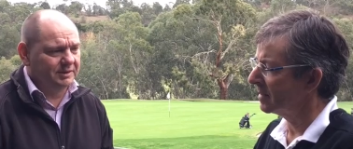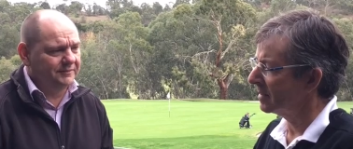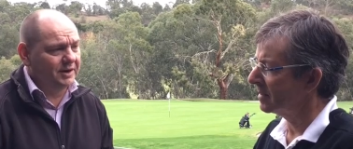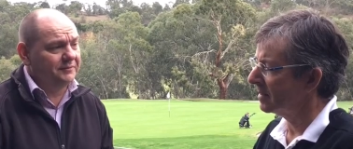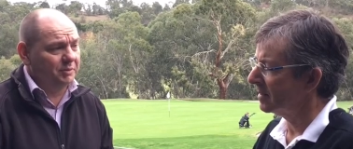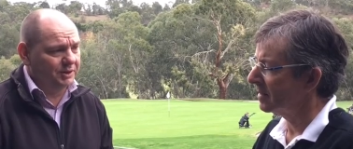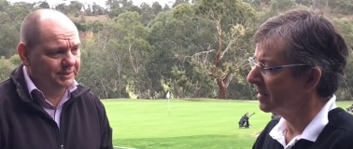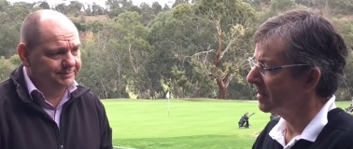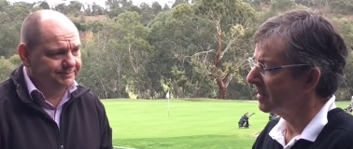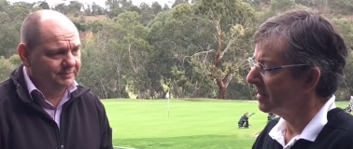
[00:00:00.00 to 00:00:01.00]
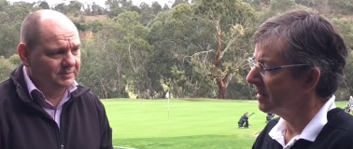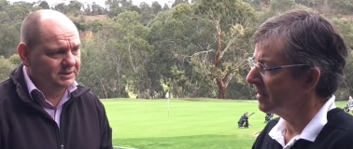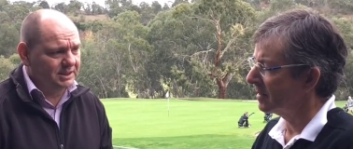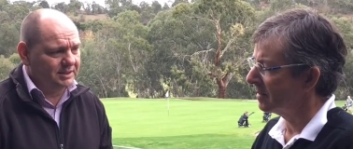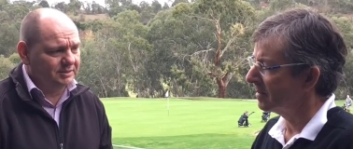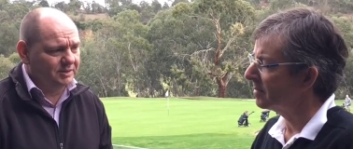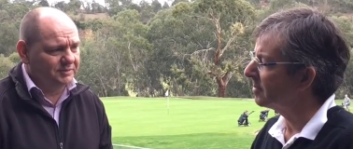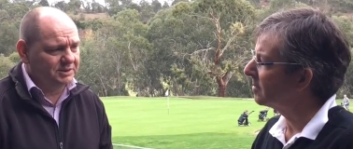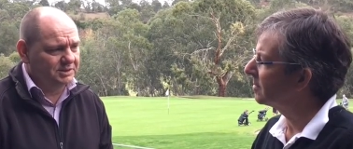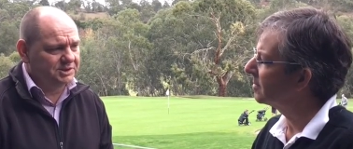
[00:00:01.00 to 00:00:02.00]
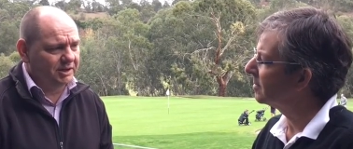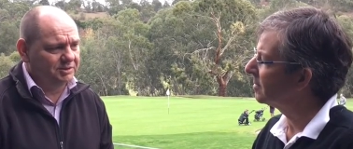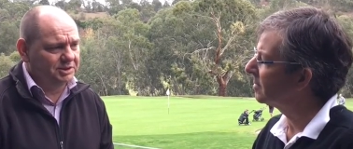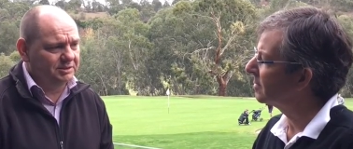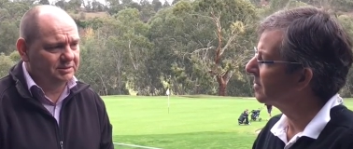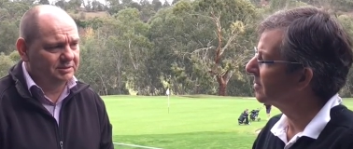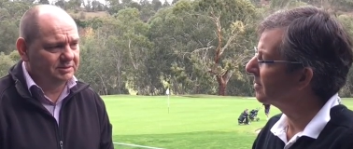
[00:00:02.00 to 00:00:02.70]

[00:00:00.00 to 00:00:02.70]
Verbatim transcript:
Speaker 1: everybody. So it's obviously a challenging